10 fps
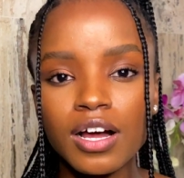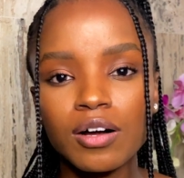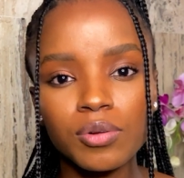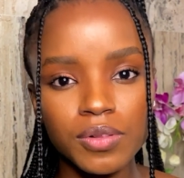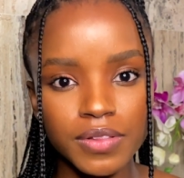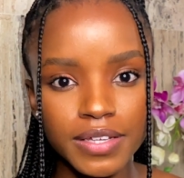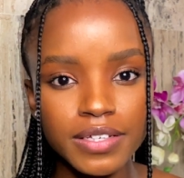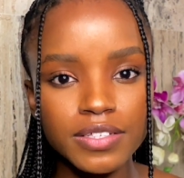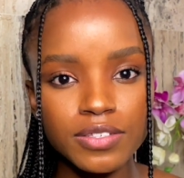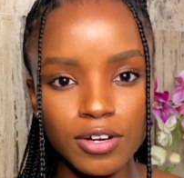Well,
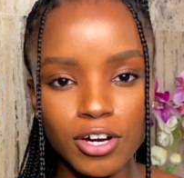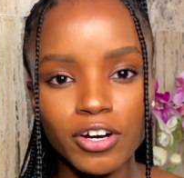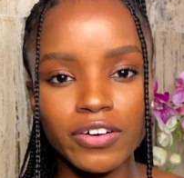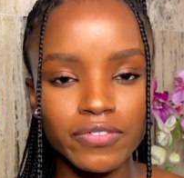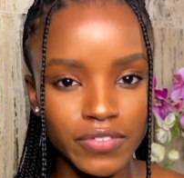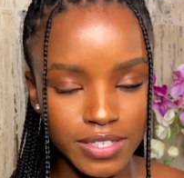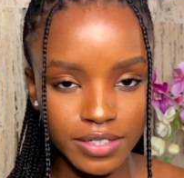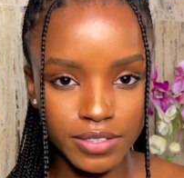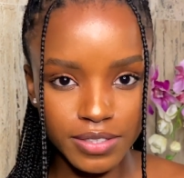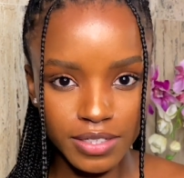these are
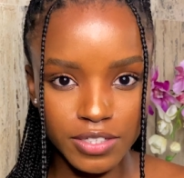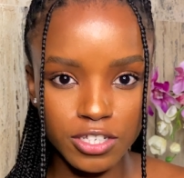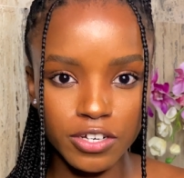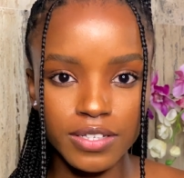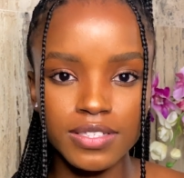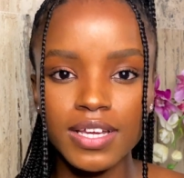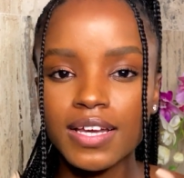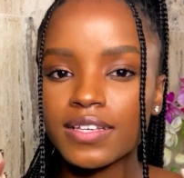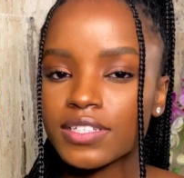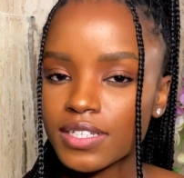physical sunscreens,
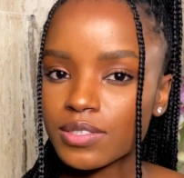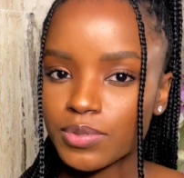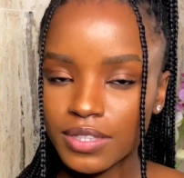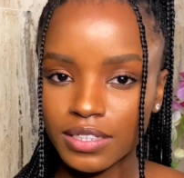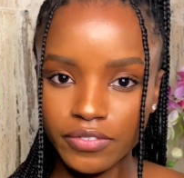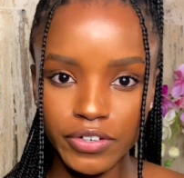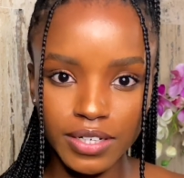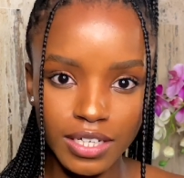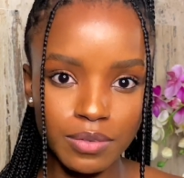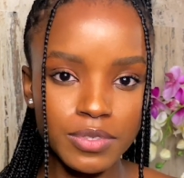just with different
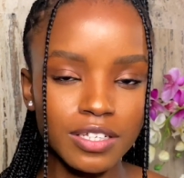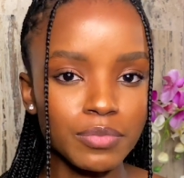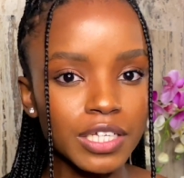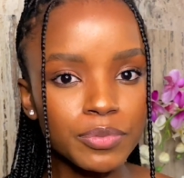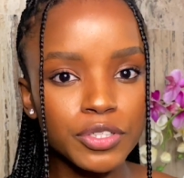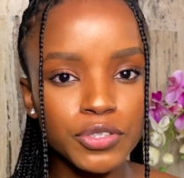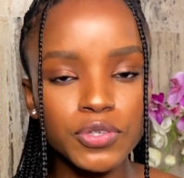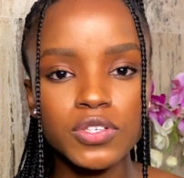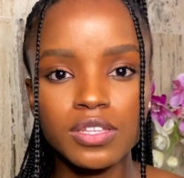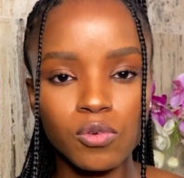names, and people
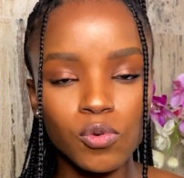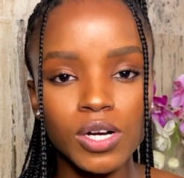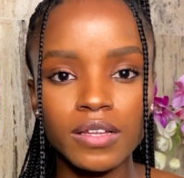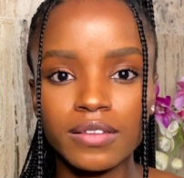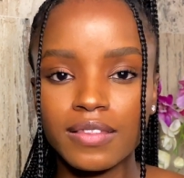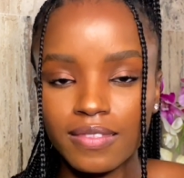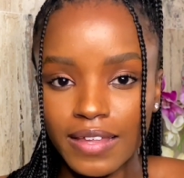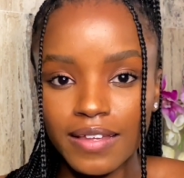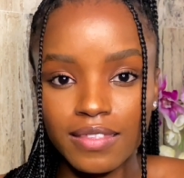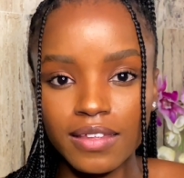use the one that
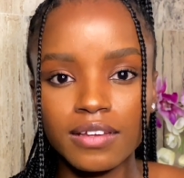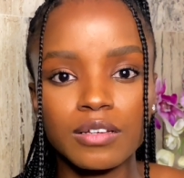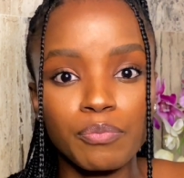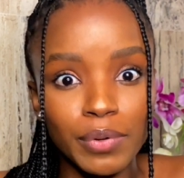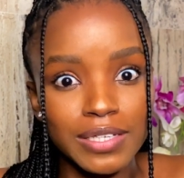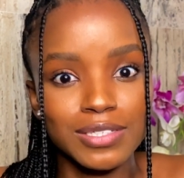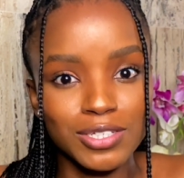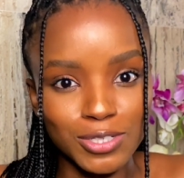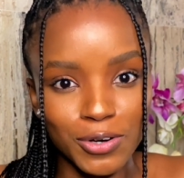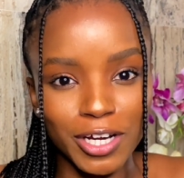they think best
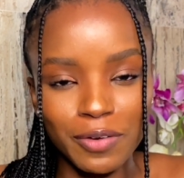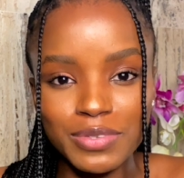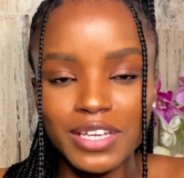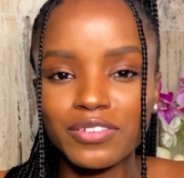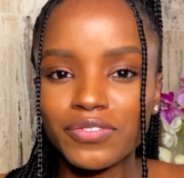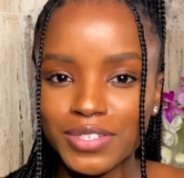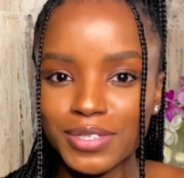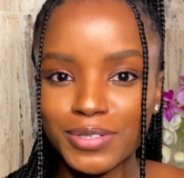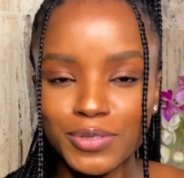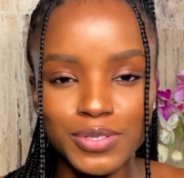describes a
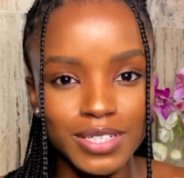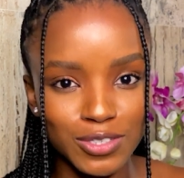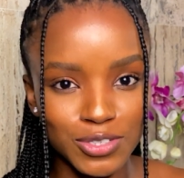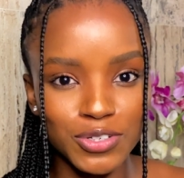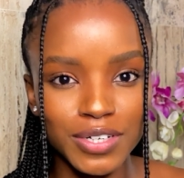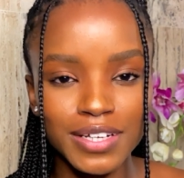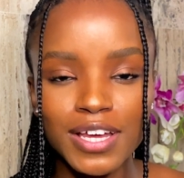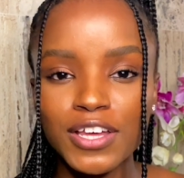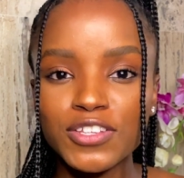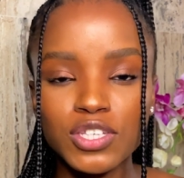physical sunscreen.
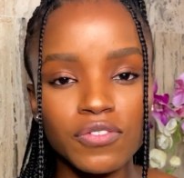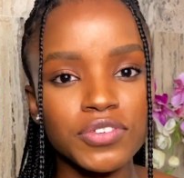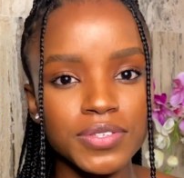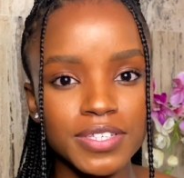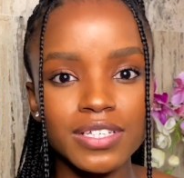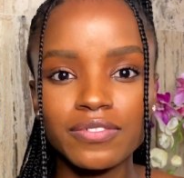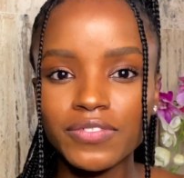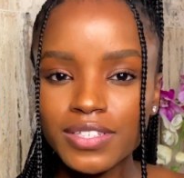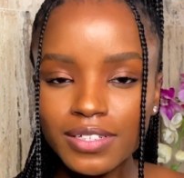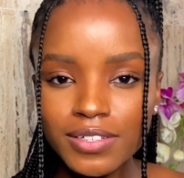So if you see
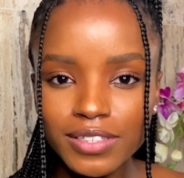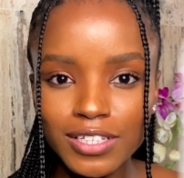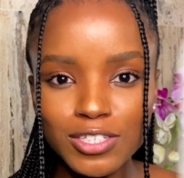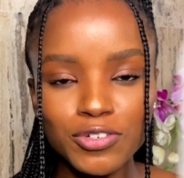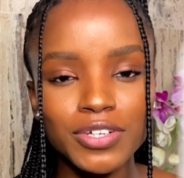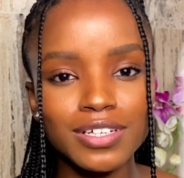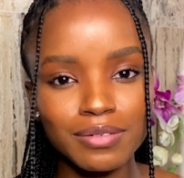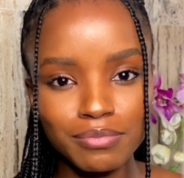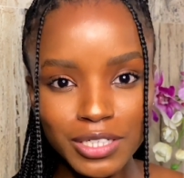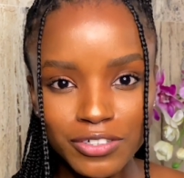physical sunscreen,
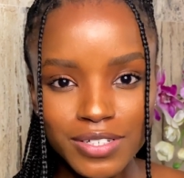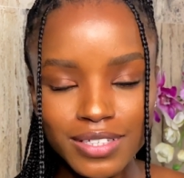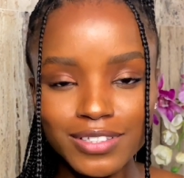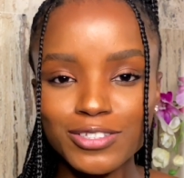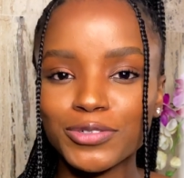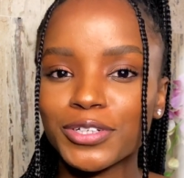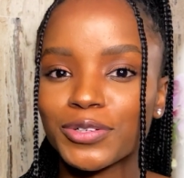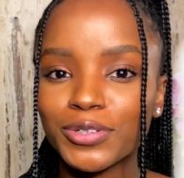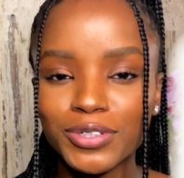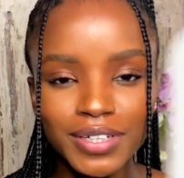mineral sunscreen,
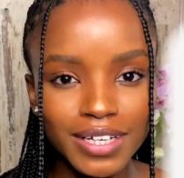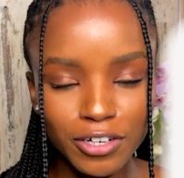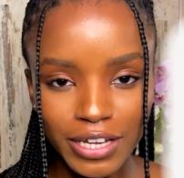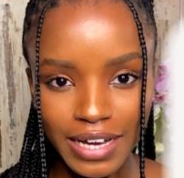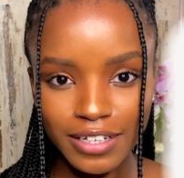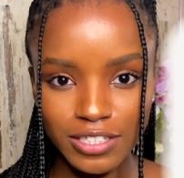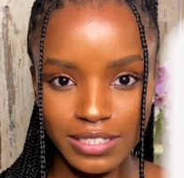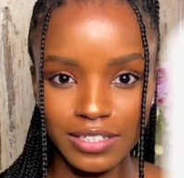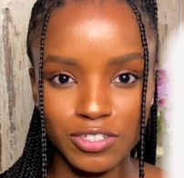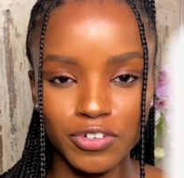or inorganic
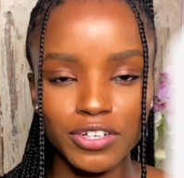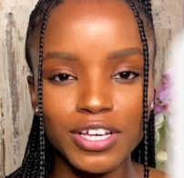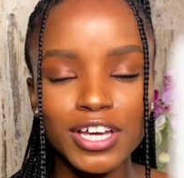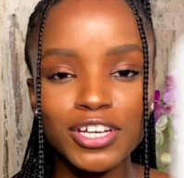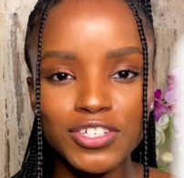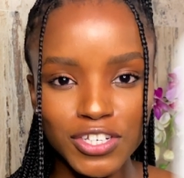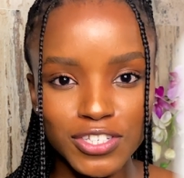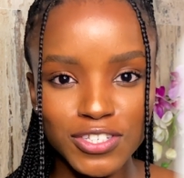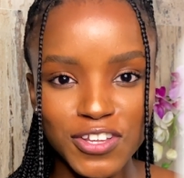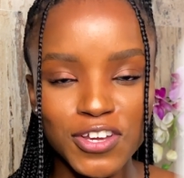sunscreen,
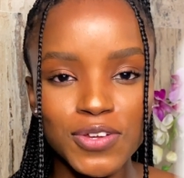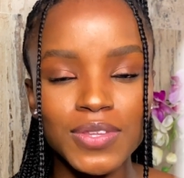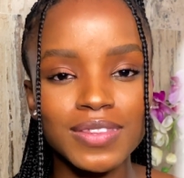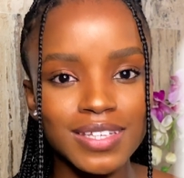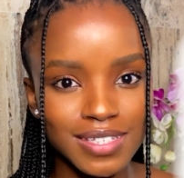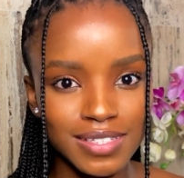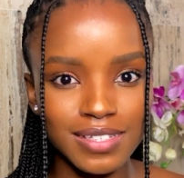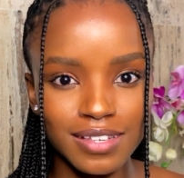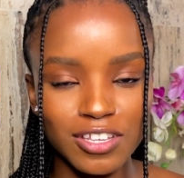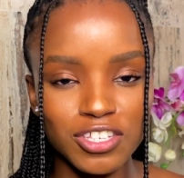just know that this is a
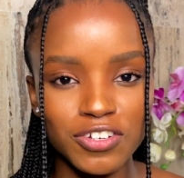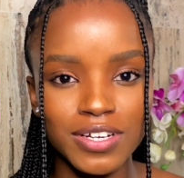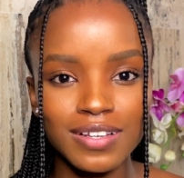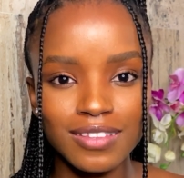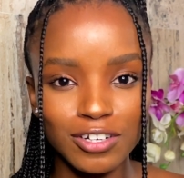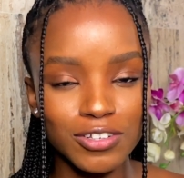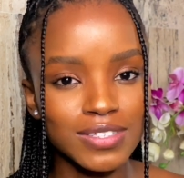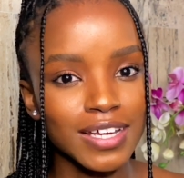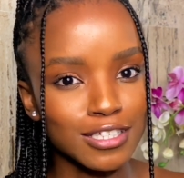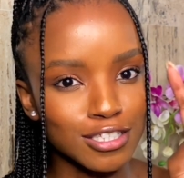sunscreen that
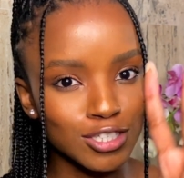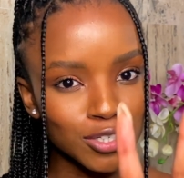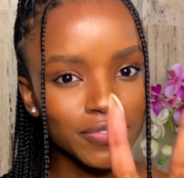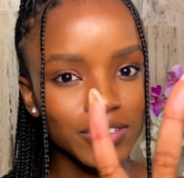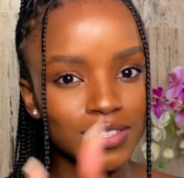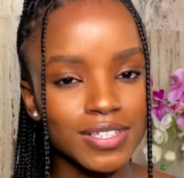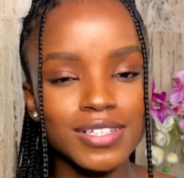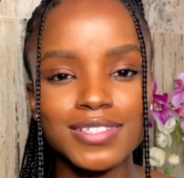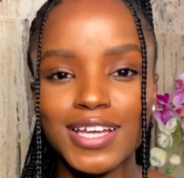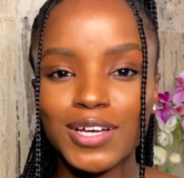contains two
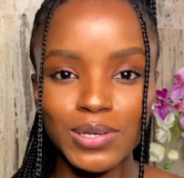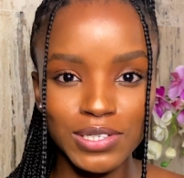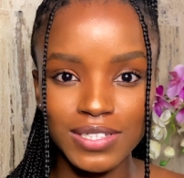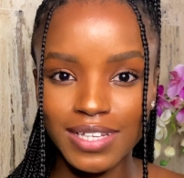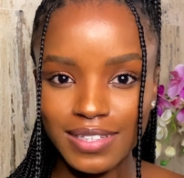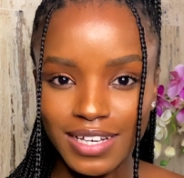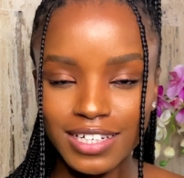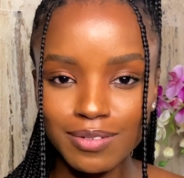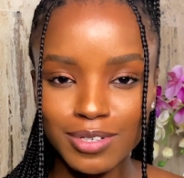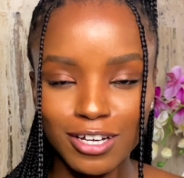filters, which is
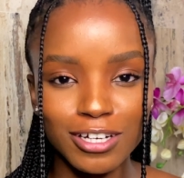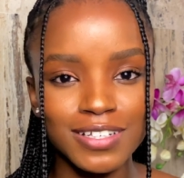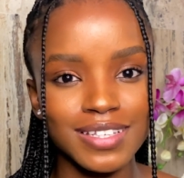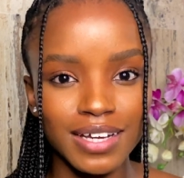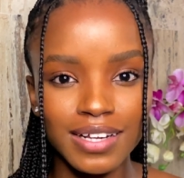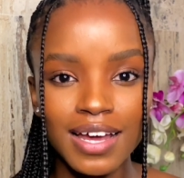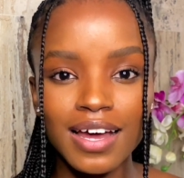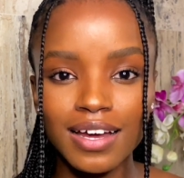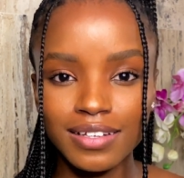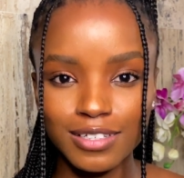titanium dioxide
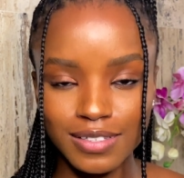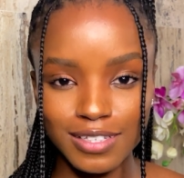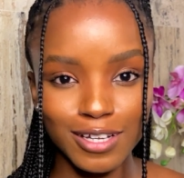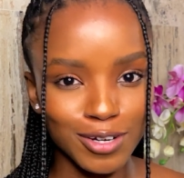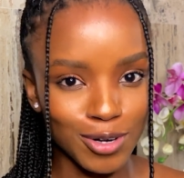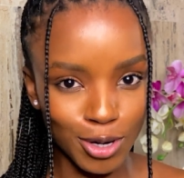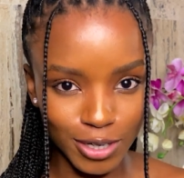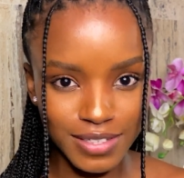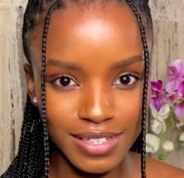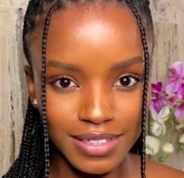and zinc
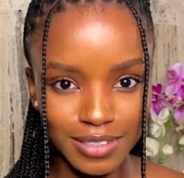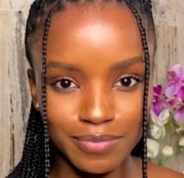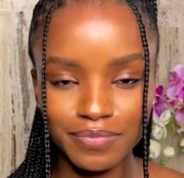oxide.